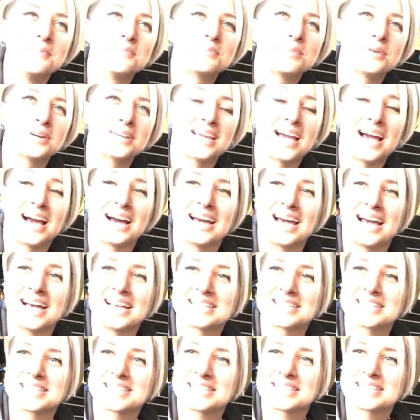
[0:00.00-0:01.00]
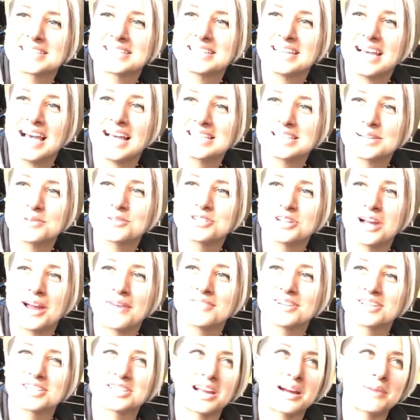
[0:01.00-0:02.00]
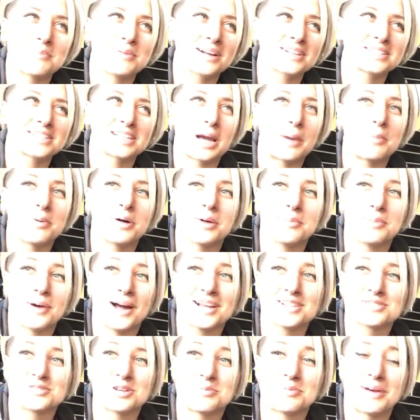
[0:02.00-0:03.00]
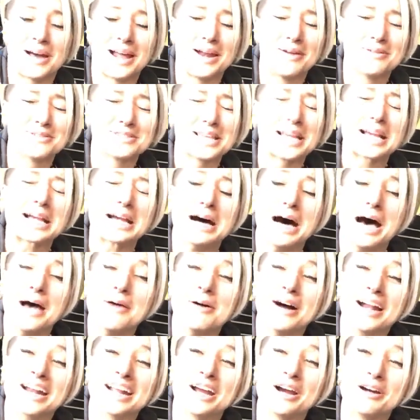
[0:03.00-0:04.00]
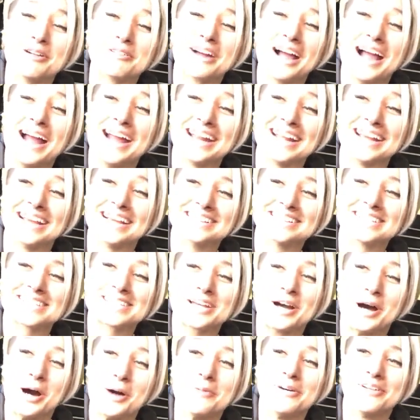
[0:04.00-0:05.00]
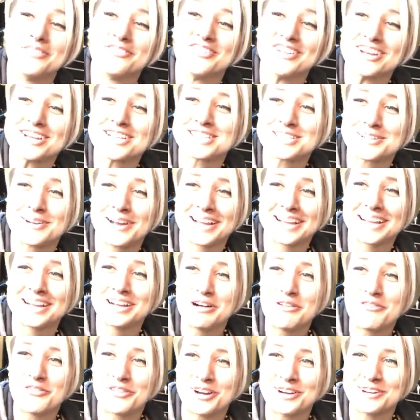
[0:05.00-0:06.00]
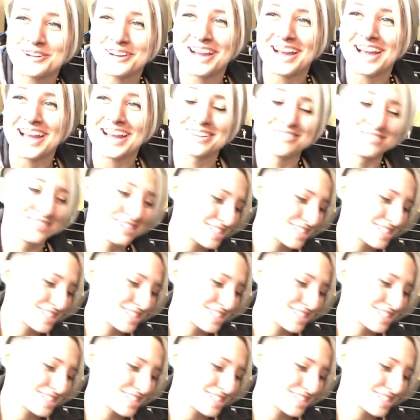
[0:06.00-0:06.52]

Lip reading: But yeah, as I was driving to Starbucks, a couple of bikes rode by, and I was like, I want to go riding. Let's go home and fix so I can go for a ride.